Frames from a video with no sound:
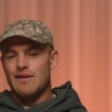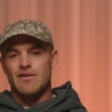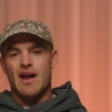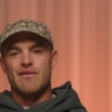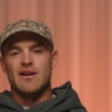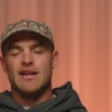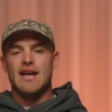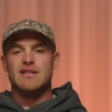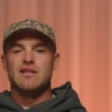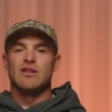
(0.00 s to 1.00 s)
If you have any
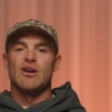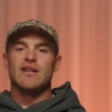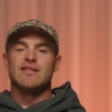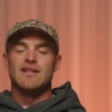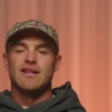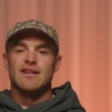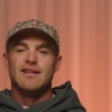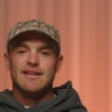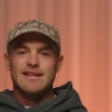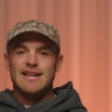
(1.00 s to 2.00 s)
guests you'd like to
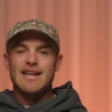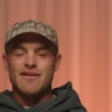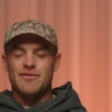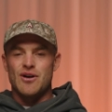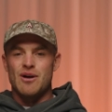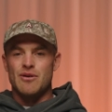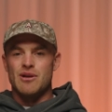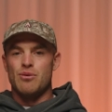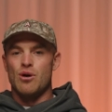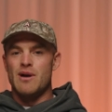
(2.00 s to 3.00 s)
hear from on
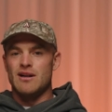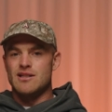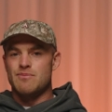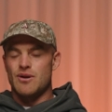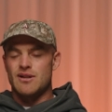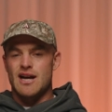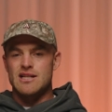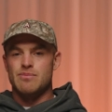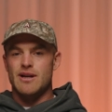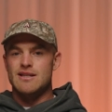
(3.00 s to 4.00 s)
the Ball Magnets
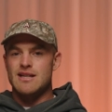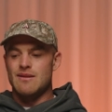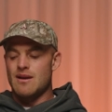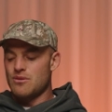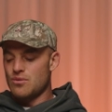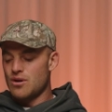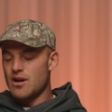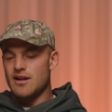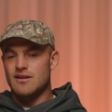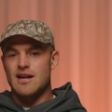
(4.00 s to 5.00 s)
podcast, please send them
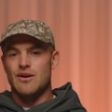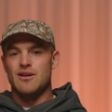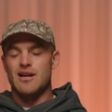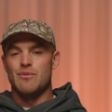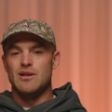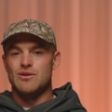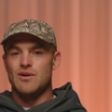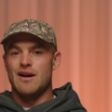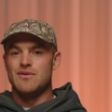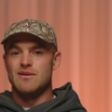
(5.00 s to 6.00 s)
through. I can tell you that we do
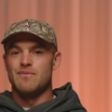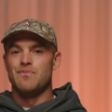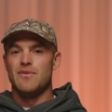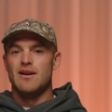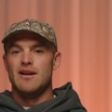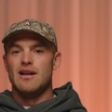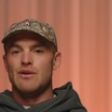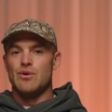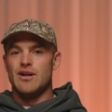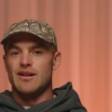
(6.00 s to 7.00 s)
have some
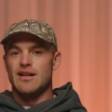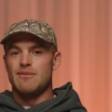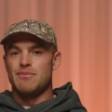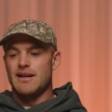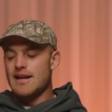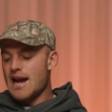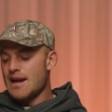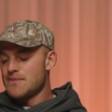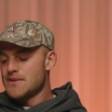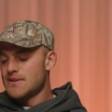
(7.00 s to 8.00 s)
really big
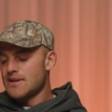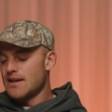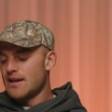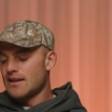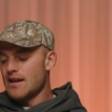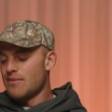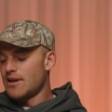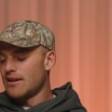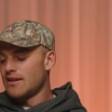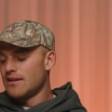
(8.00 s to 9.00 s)
names
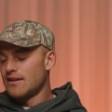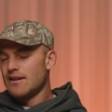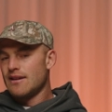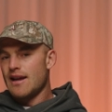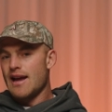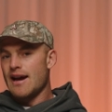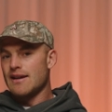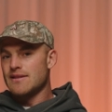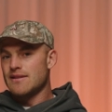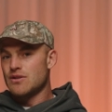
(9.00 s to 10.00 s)
coming
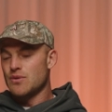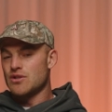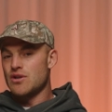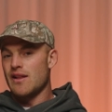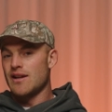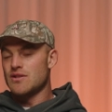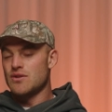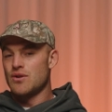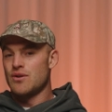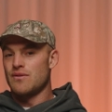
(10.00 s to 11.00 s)
out to Australia
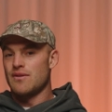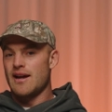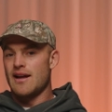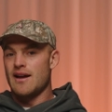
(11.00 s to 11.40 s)
soon